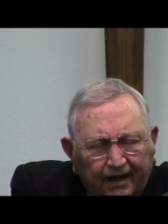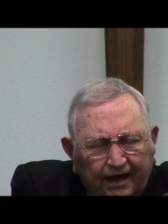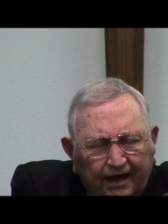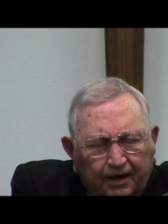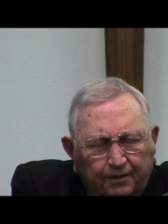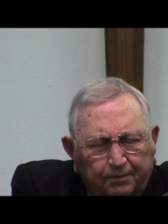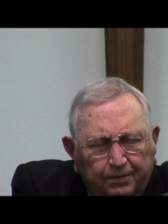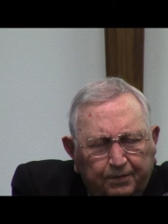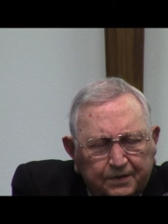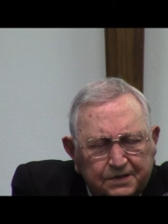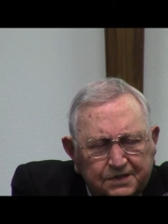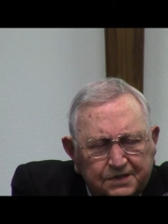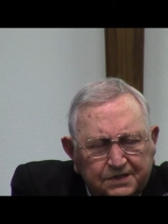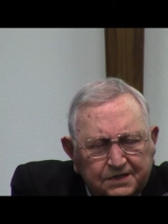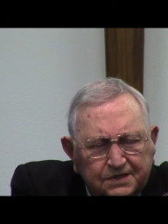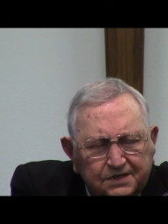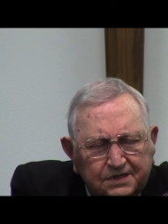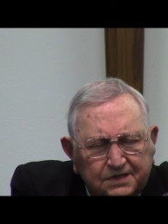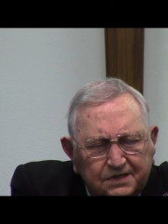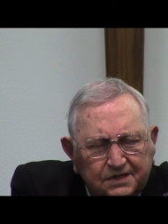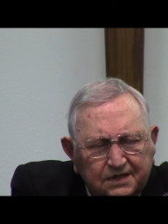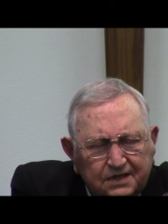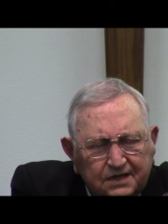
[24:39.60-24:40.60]
Help
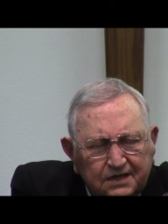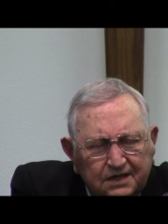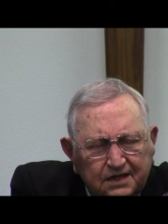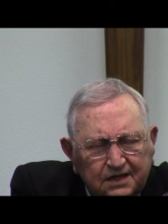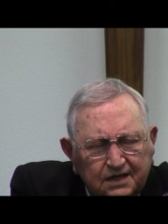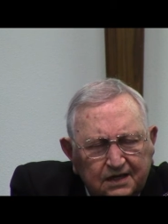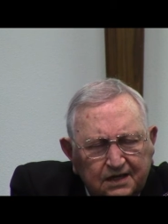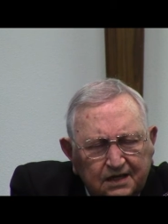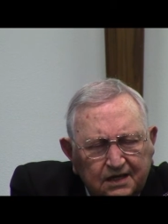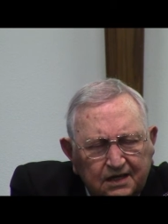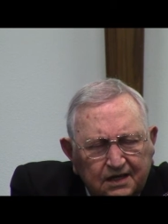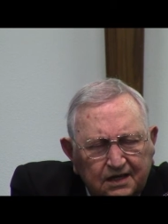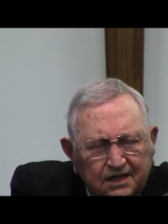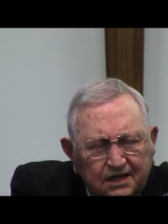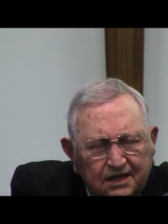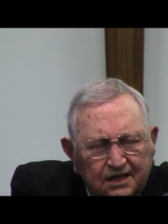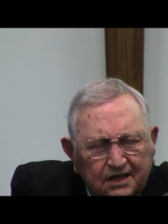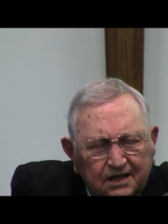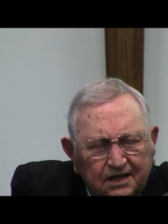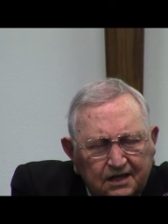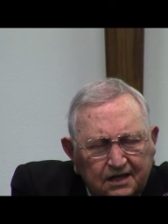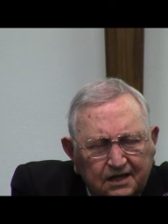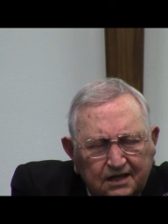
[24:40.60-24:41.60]
us
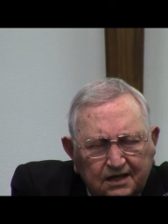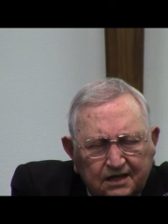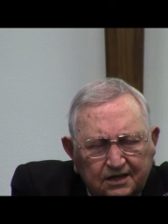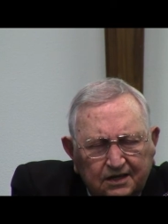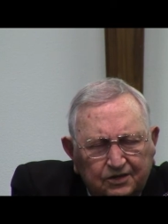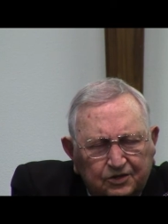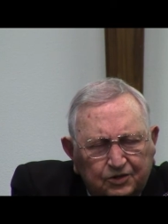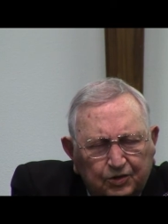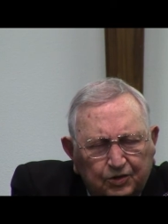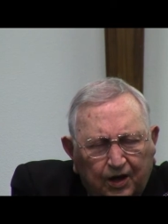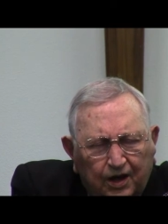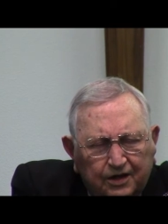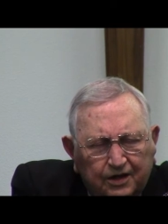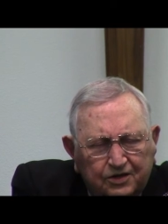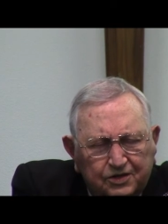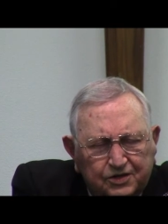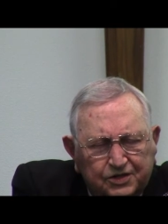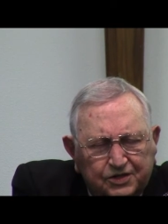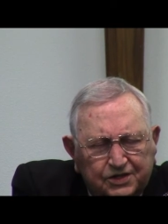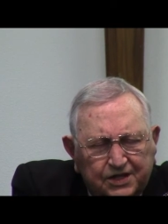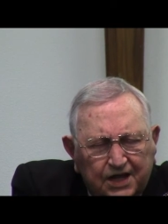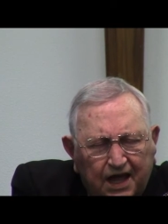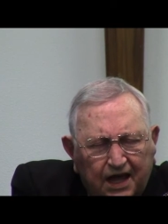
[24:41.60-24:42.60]
to
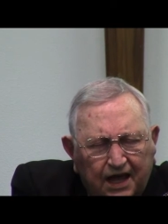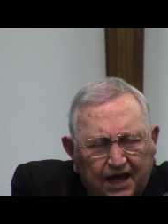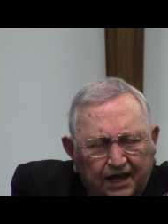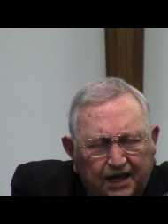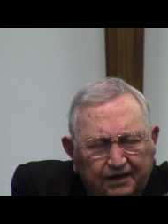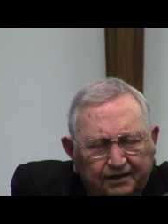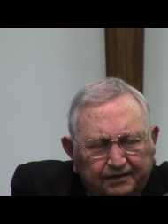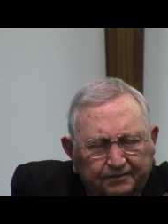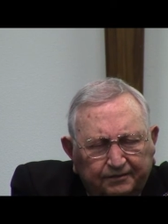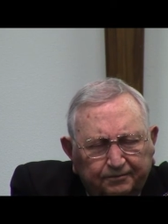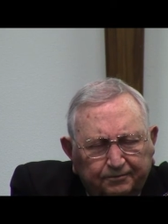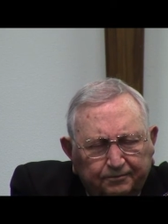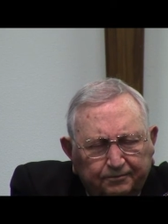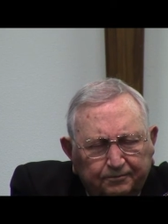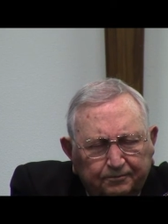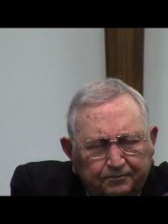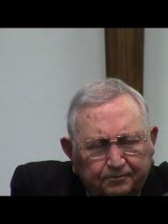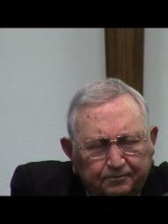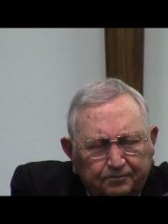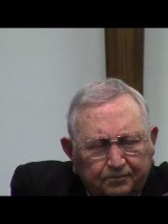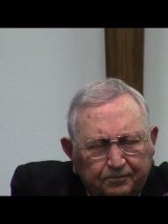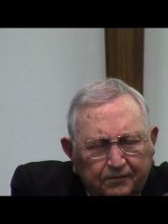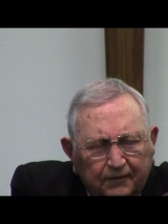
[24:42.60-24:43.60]
understand
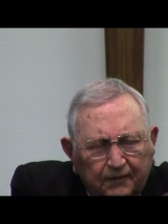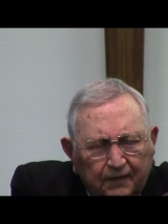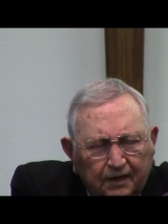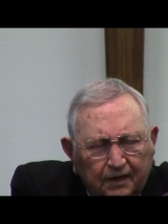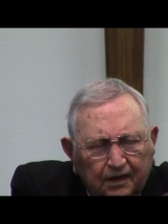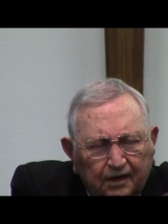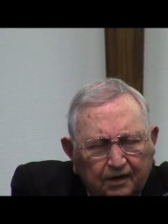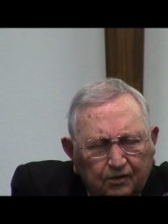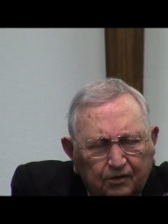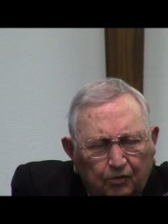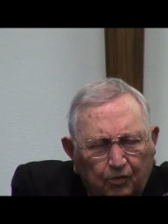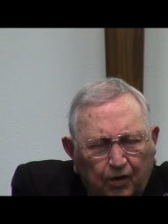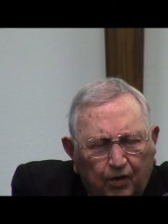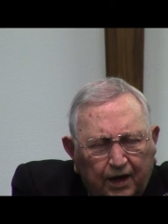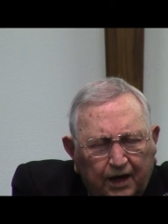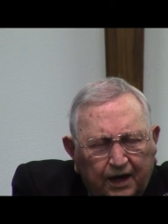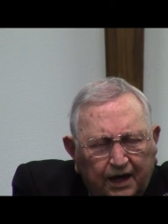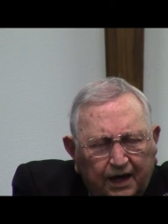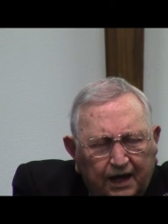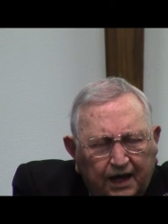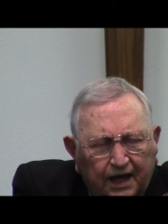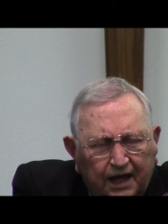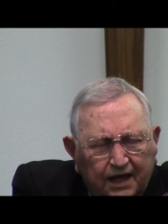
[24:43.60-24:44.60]
what
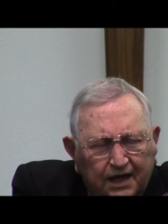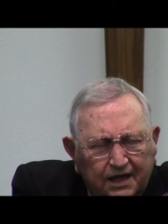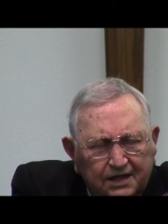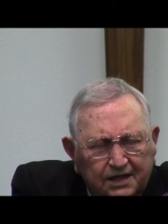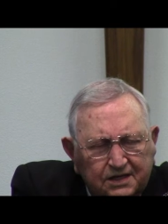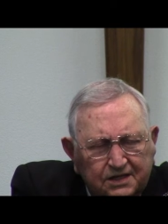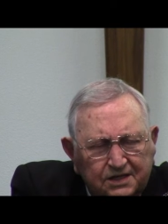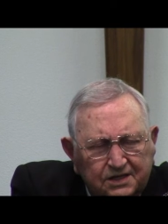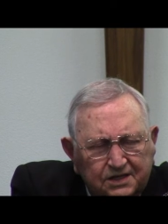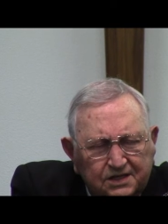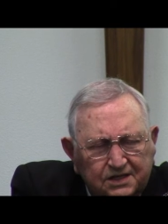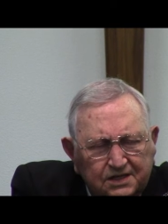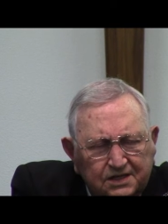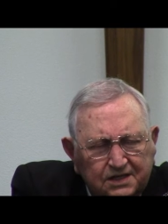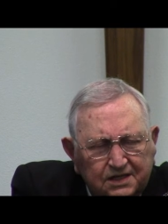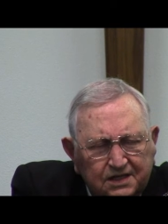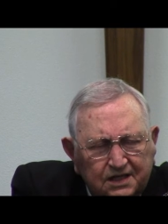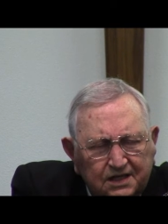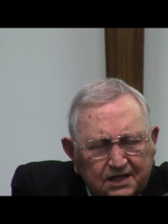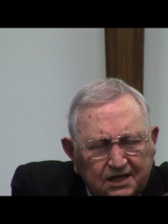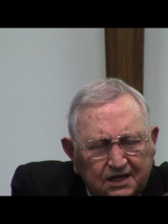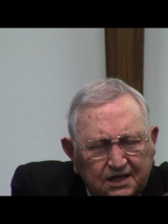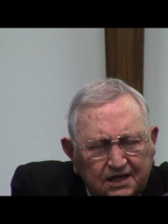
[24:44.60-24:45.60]
it
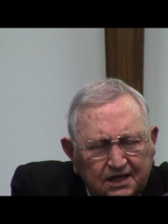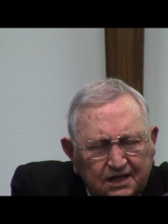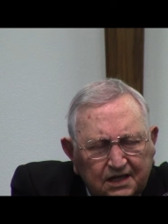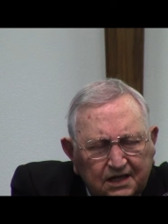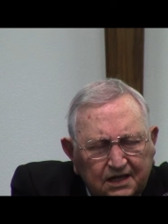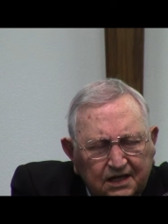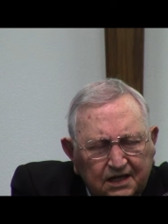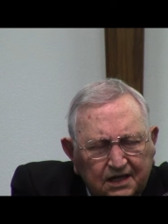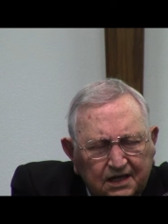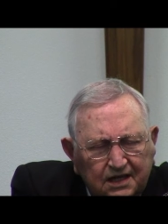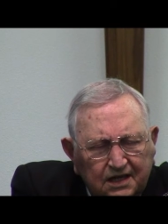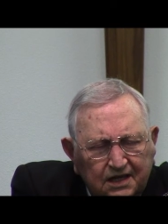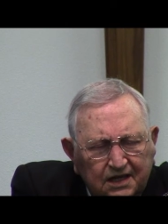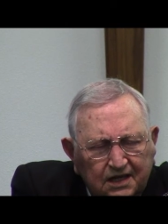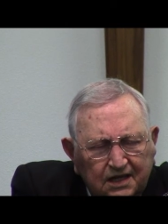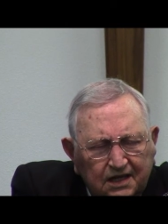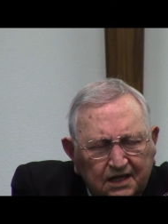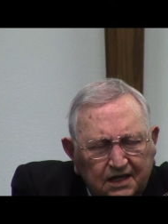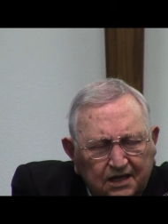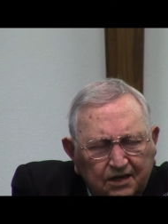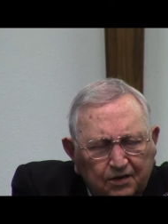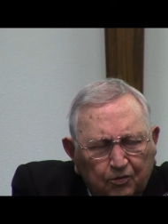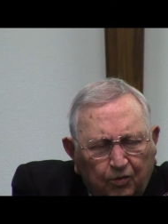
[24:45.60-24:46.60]
is,
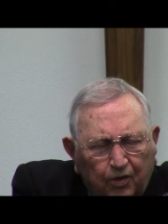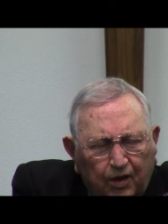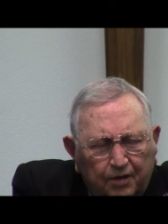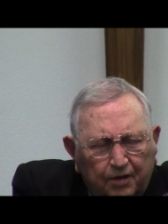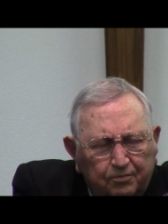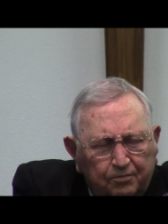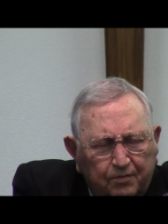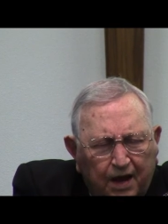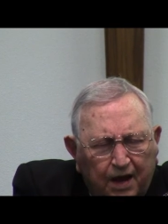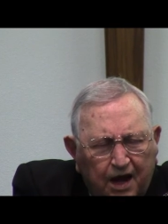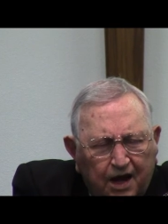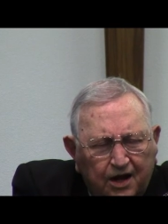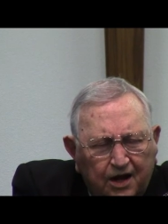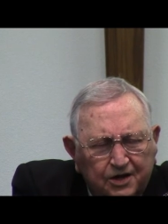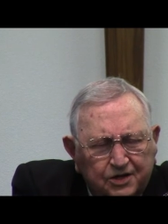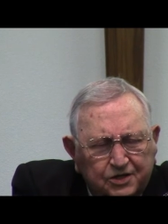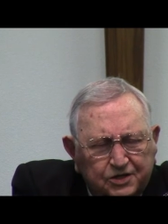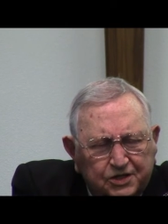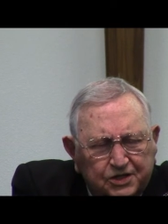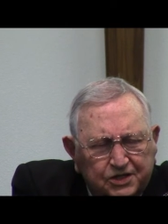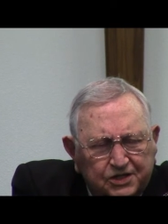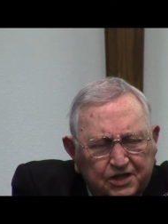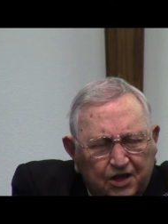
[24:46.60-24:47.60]
what
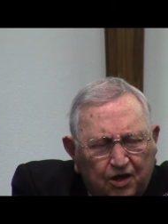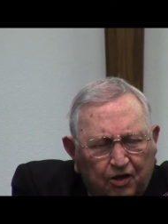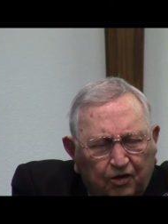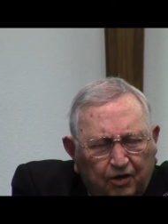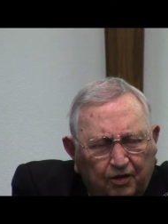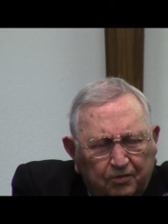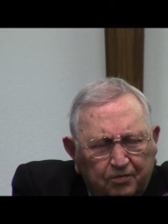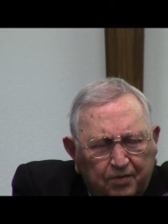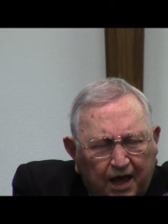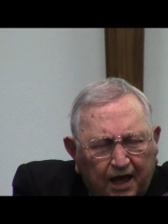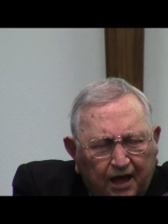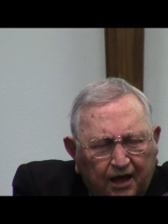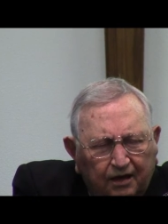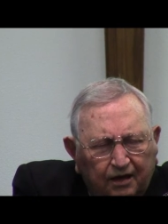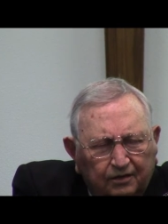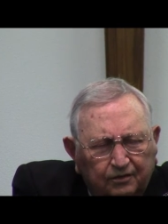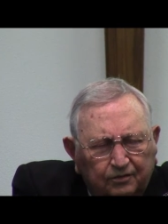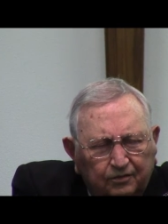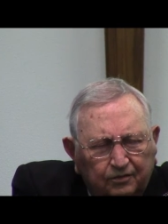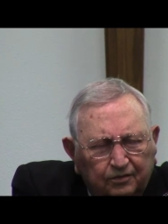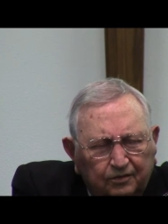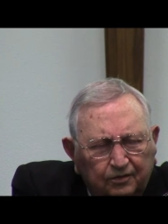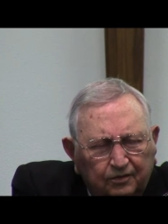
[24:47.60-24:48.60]
marriage is all about,
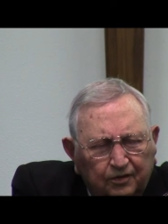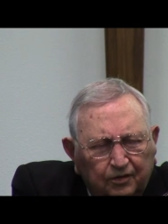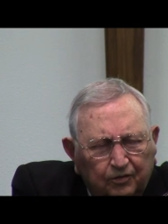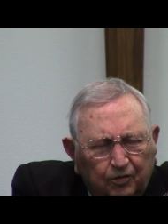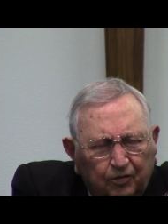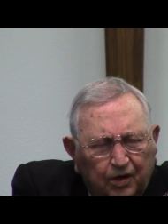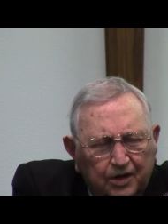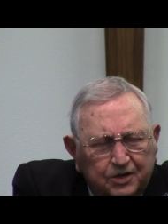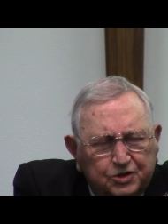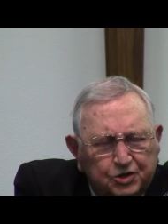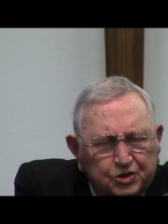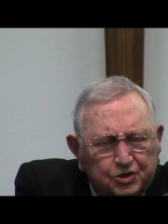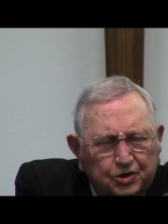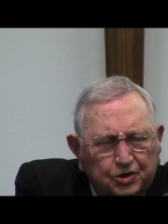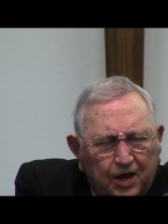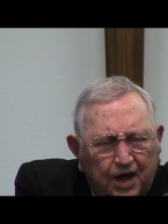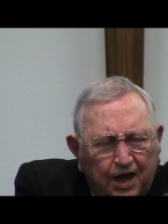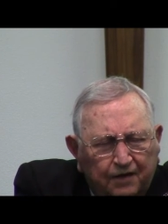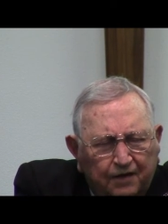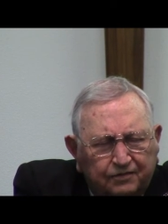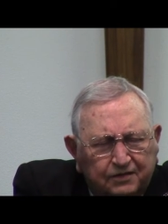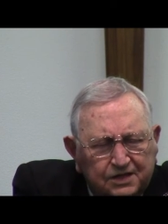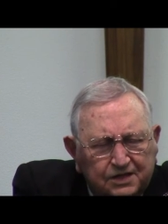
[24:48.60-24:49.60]
what you
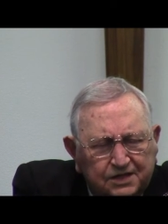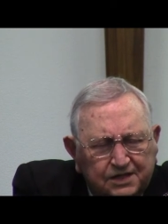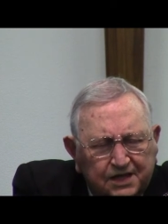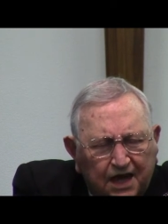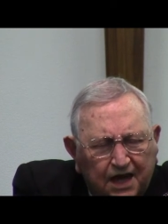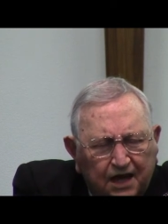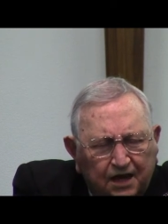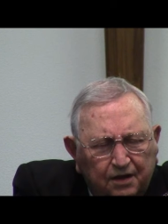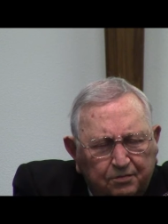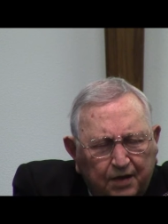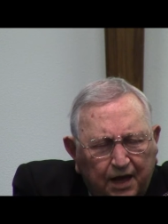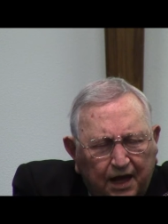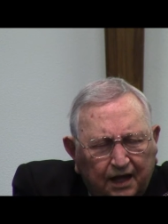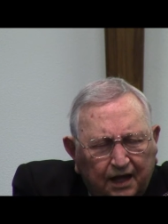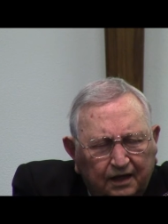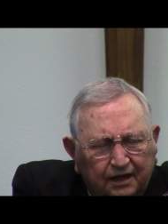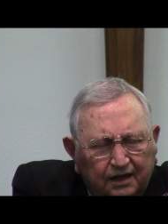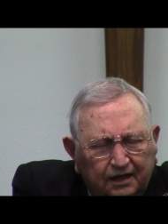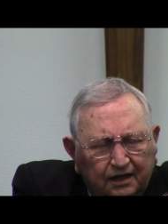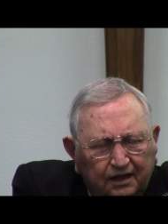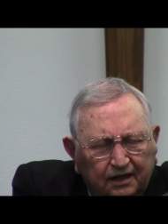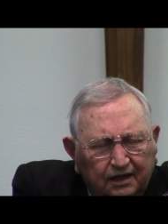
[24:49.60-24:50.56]
have to say about it.